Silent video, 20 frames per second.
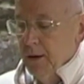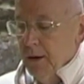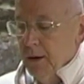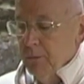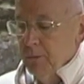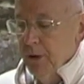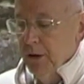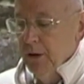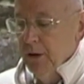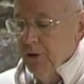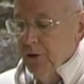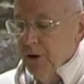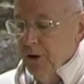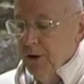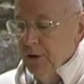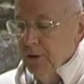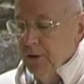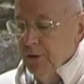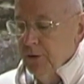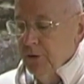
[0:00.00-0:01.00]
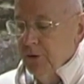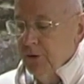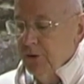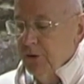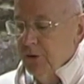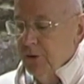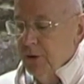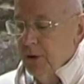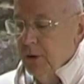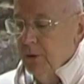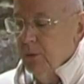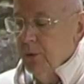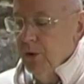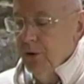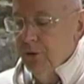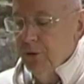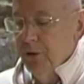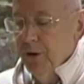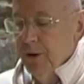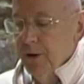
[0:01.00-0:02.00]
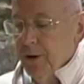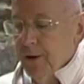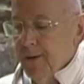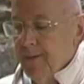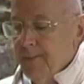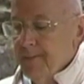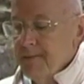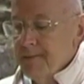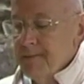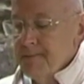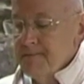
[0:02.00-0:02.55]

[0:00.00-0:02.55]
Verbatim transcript: Like many things that we fear,